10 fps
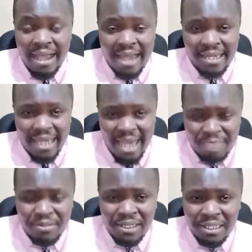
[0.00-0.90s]
And
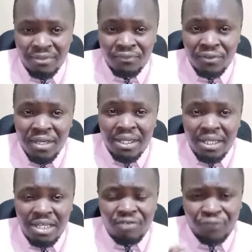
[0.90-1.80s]
I believe
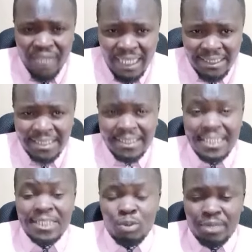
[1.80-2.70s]
if justice
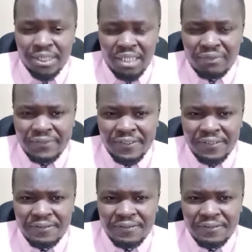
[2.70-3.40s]
is to be served,